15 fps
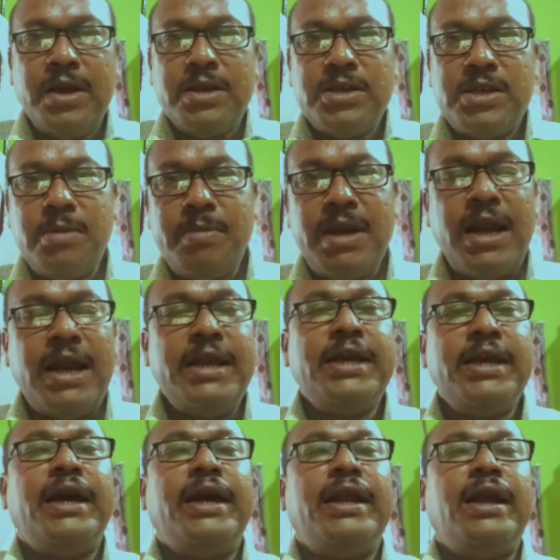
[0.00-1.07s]

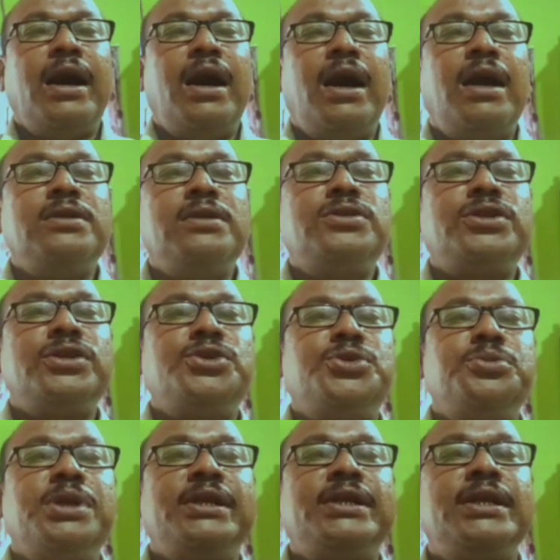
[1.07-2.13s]
Similarly, an
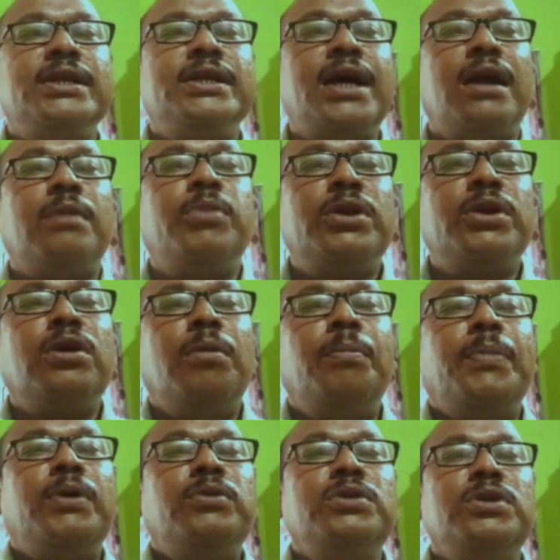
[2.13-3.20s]
unsaturated carbon
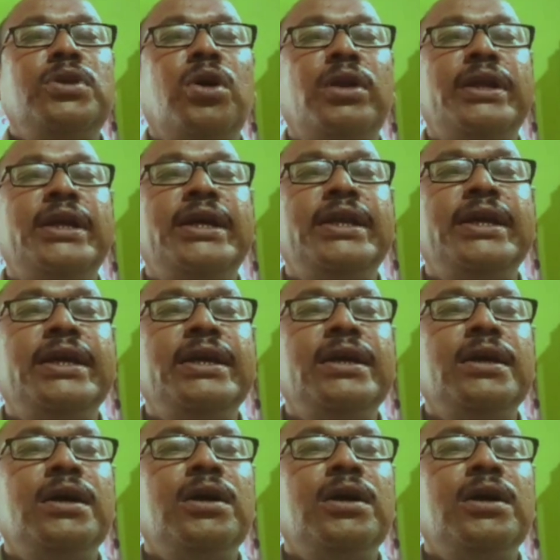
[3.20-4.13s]
compound containing